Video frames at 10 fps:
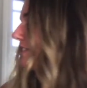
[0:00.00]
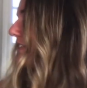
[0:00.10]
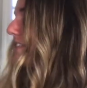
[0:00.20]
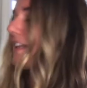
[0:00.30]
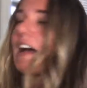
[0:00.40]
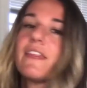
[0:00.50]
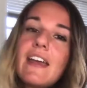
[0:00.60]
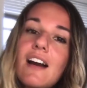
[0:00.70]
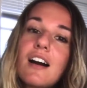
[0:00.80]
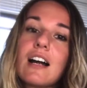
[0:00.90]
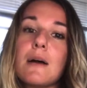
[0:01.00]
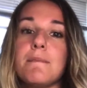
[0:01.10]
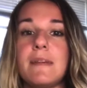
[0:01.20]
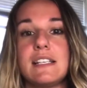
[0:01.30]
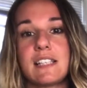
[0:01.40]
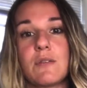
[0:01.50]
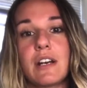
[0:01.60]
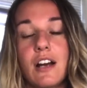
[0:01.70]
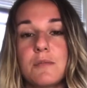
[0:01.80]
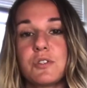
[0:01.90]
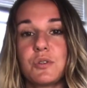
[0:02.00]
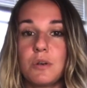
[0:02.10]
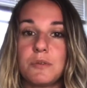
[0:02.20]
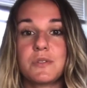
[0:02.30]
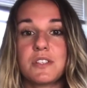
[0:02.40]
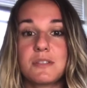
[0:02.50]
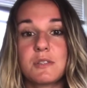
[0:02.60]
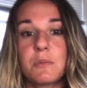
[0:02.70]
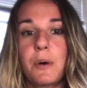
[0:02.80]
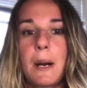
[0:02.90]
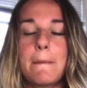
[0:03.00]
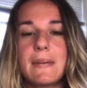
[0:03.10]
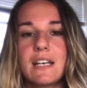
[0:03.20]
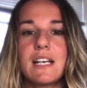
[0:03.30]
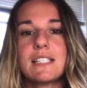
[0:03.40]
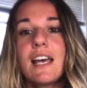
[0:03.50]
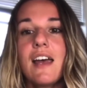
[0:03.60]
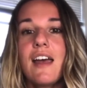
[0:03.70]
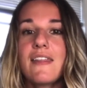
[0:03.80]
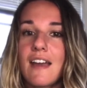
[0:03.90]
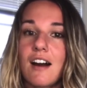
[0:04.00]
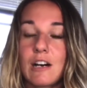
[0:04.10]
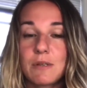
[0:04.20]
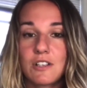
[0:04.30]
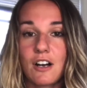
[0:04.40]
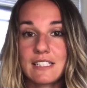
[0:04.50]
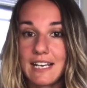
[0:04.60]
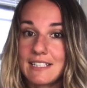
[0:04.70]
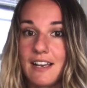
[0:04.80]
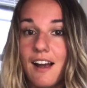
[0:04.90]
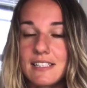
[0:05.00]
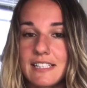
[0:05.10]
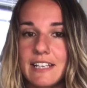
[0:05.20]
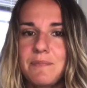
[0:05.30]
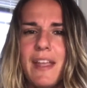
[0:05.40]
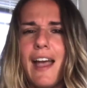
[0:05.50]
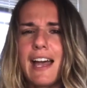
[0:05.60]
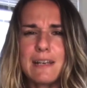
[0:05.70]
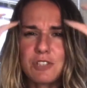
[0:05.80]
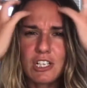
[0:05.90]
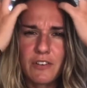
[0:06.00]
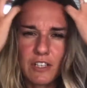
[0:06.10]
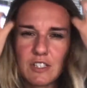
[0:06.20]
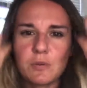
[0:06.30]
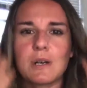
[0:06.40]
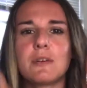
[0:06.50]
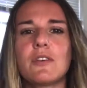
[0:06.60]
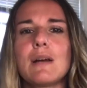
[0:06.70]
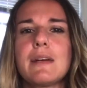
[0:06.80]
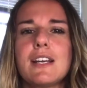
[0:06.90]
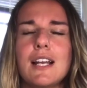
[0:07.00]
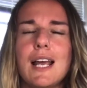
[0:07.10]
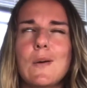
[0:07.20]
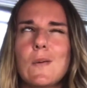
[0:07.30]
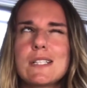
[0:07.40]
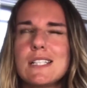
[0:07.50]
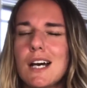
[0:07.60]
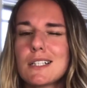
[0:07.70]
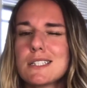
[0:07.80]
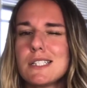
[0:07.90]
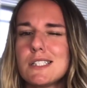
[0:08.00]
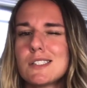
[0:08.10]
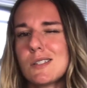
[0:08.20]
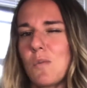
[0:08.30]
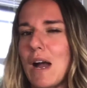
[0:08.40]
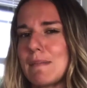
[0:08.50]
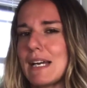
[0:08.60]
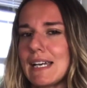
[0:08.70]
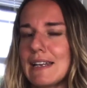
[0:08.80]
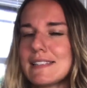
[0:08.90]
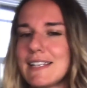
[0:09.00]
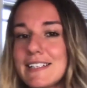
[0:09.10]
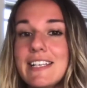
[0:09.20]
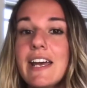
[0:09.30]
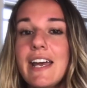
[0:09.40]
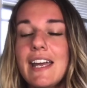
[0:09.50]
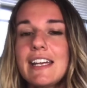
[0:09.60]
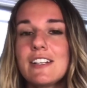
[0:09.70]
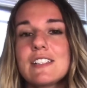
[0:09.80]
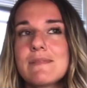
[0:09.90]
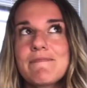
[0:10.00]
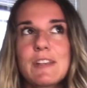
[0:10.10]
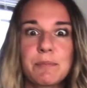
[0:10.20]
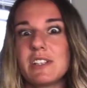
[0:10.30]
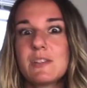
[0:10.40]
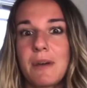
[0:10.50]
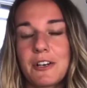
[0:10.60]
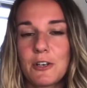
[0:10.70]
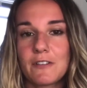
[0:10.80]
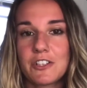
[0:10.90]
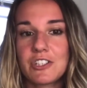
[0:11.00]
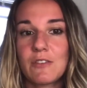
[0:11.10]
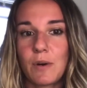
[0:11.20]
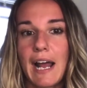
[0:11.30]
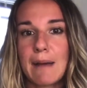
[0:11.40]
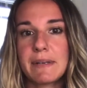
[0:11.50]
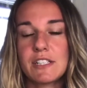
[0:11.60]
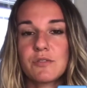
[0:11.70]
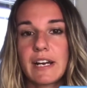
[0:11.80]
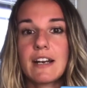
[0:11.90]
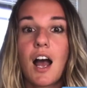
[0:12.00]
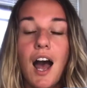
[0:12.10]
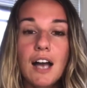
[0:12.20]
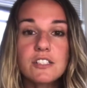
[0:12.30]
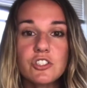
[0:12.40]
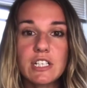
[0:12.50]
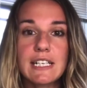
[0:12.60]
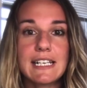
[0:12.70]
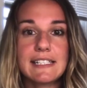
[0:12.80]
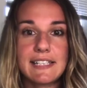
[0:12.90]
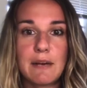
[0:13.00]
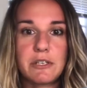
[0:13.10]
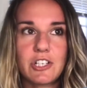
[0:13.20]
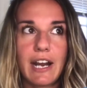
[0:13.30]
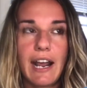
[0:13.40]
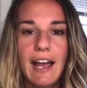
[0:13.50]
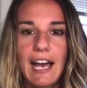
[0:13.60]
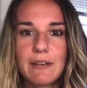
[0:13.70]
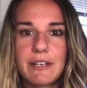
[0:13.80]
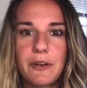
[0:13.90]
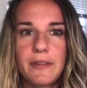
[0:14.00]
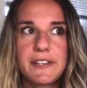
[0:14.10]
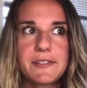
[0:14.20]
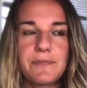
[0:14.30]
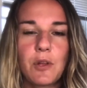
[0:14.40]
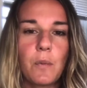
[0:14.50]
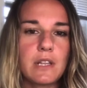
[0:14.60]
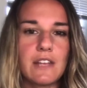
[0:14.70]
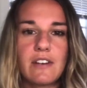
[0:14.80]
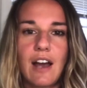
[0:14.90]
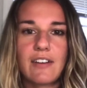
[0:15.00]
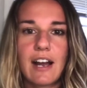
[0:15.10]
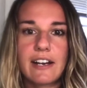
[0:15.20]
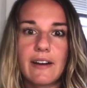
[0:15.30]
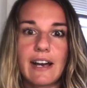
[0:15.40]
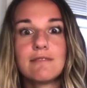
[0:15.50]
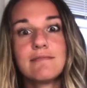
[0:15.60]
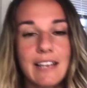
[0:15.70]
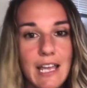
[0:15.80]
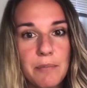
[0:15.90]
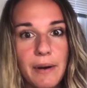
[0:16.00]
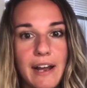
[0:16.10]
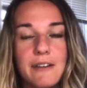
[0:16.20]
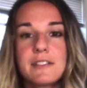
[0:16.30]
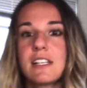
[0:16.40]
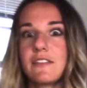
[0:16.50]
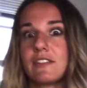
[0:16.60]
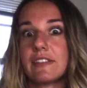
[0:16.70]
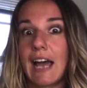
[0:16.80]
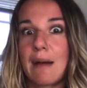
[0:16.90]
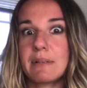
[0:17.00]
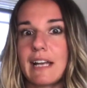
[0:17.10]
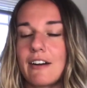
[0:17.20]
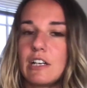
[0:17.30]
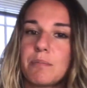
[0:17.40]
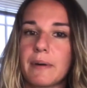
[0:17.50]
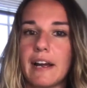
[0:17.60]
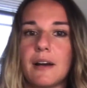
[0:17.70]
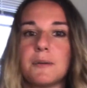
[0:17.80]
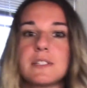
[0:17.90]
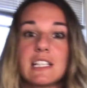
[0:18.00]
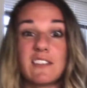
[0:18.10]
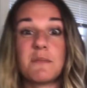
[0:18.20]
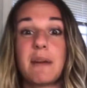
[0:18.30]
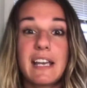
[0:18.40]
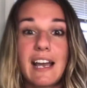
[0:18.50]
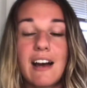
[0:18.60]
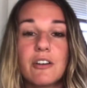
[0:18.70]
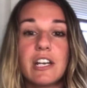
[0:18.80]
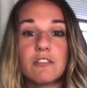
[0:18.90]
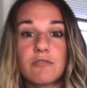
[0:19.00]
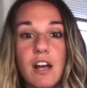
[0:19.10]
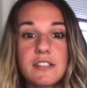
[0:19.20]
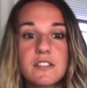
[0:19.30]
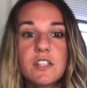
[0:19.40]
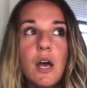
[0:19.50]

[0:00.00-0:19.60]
is that they are amazing when it comes to immune system support because they are what's called an antioxidant. And I'm sure you've heard this word before, but you're like, well, what's an oxidant? Why am I against it? Here's the brief spark note version of what happens, right? Oxygen is damaging. How do I know this? When you leave an avocado out, it browns. If you leave an apple out, it browns. If you leave a bike out, it rusts.